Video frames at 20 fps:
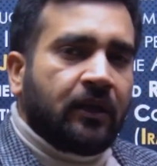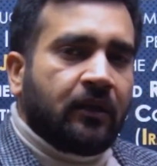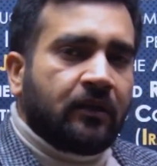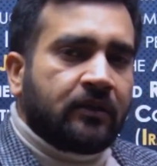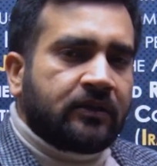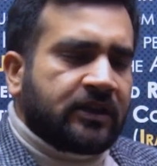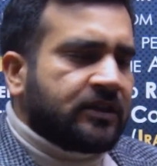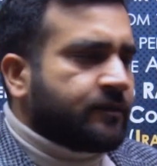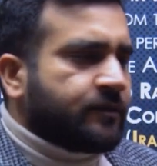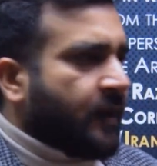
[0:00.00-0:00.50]

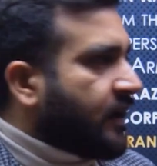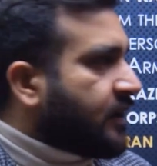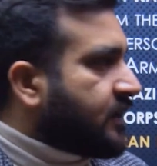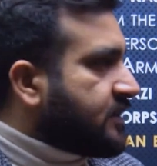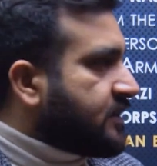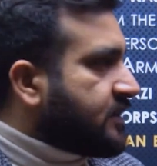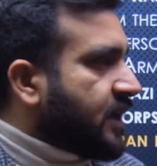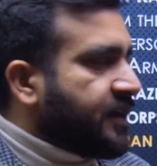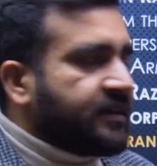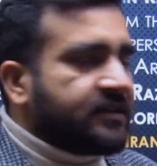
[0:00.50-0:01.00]
since
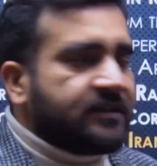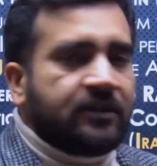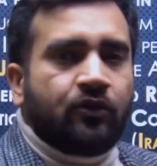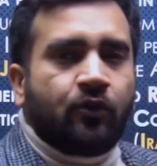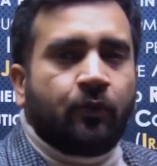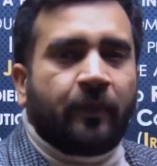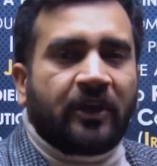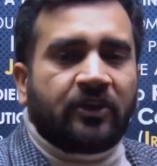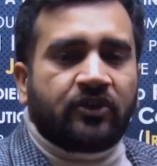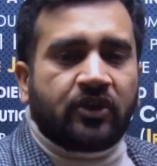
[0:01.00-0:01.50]
Pakistan is into
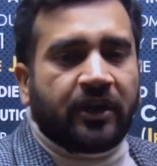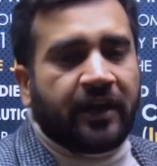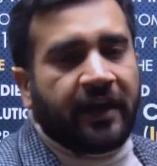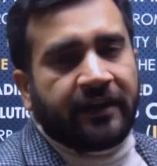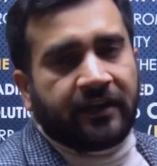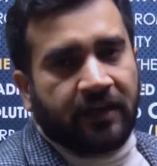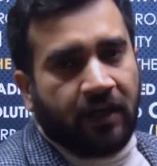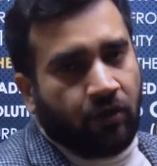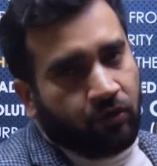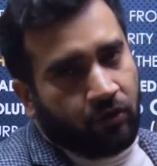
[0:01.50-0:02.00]
picture
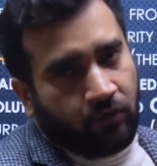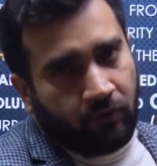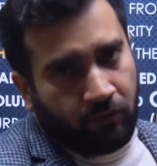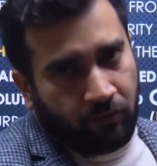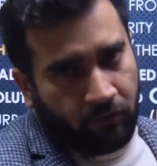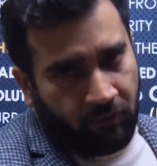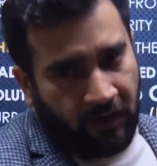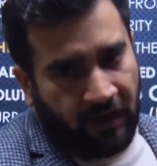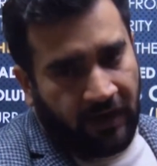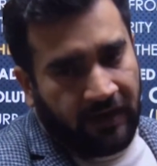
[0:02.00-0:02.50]
right now,
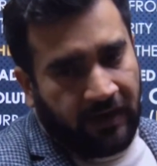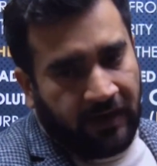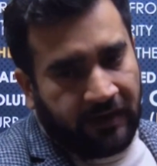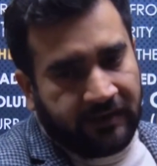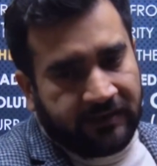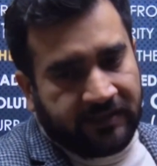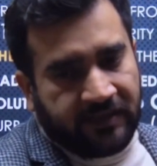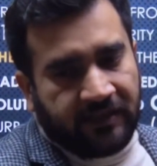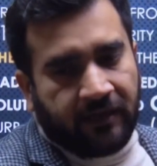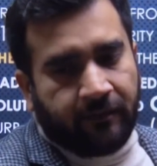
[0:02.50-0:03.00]
so I'll
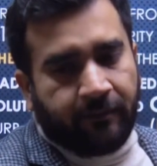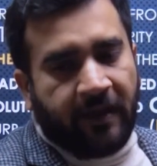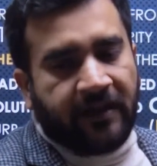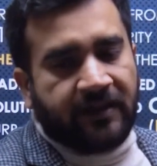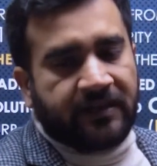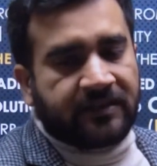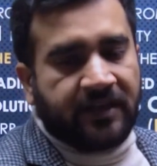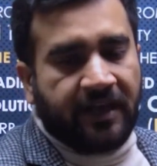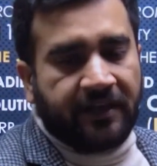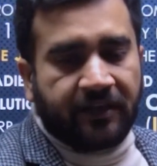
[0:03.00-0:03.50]
say that
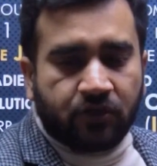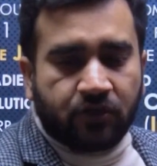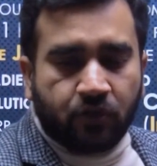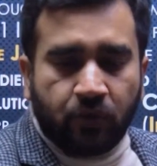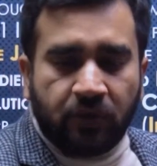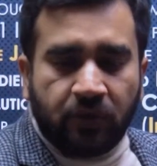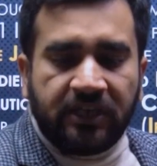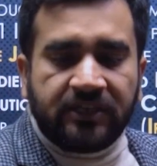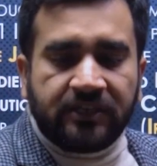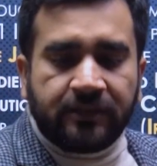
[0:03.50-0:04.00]
Pakistan is
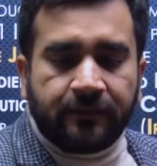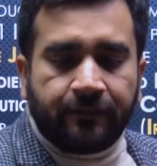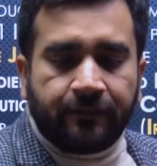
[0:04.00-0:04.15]
Sunnis.